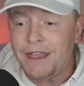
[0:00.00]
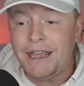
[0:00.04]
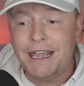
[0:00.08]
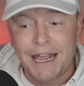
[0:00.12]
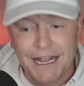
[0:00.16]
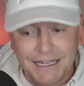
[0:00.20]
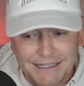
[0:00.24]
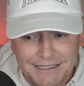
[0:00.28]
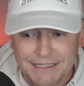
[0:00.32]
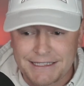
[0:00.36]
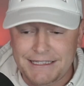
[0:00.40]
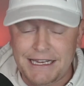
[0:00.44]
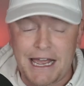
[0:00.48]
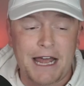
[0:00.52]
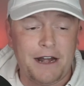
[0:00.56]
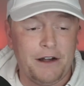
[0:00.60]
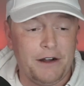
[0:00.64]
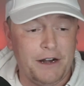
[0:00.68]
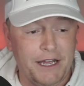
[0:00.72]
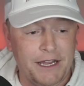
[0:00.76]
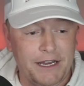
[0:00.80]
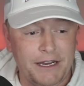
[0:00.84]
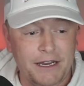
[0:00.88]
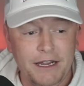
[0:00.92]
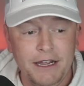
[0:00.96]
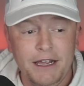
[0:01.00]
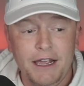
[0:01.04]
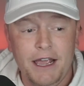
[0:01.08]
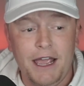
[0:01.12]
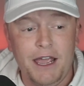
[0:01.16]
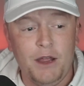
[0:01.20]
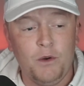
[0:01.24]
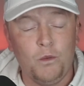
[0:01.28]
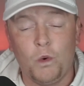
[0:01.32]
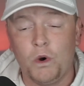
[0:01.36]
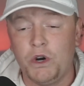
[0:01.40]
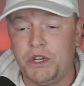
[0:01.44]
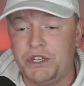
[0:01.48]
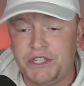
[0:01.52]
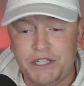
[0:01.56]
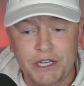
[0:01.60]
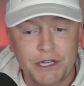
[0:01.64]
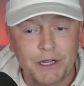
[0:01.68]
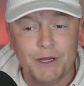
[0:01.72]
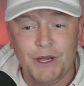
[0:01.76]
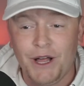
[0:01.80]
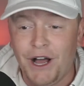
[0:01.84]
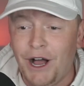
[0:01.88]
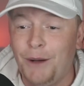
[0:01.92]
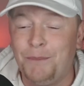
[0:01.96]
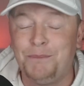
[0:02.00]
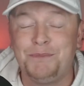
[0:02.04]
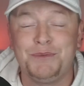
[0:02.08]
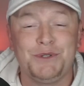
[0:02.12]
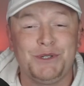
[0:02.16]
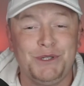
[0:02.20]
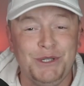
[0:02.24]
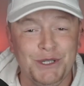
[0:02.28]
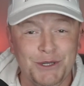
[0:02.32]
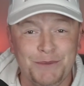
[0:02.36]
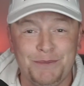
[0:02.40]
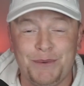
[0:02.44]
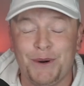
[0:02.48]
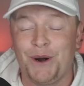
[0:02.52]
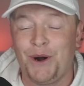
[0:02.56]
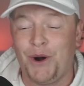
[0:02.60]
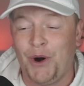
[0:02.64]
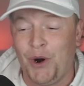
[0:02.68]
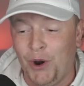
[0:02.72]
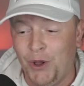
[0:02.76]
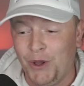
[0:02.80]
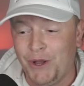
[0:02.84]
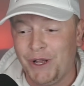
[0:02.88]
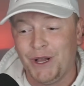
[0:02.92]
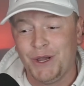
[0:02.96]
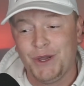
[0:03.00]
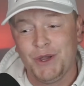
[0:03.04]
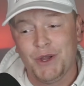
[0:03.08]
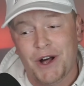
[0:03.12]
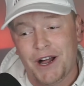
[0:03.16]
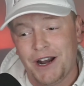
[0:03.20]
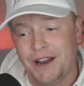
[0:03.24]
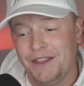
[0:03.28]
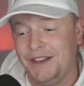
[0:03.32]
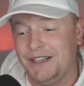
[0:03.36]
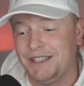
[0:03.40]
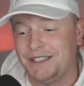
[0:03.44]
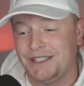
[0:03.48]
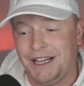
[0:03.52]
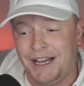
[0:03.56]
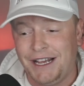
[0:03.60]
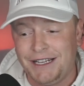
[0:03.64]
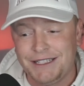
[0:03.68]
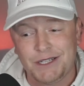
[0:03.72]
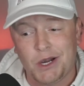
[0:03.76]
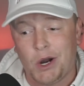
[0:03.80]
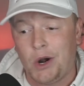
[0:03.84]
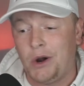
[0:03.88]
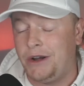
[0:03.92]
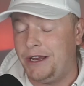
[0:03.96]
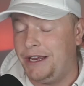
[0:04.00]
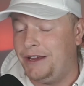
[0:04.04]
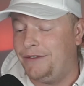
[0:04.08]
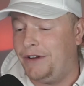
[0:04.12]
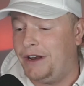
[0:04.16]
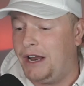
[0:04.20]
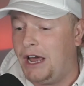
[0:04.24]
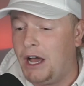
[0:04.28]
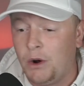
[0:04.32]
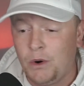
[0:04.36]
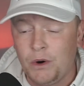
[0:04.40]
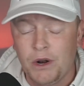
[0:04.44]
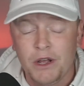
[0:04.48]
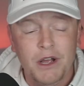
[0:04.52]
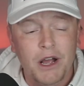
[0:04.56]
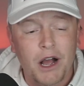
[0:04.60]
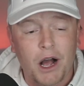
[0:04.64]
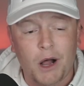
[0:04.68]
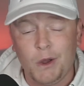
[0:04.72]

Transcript: It's a Saturday, and we're still up super early. A lot of these lines aren't even out.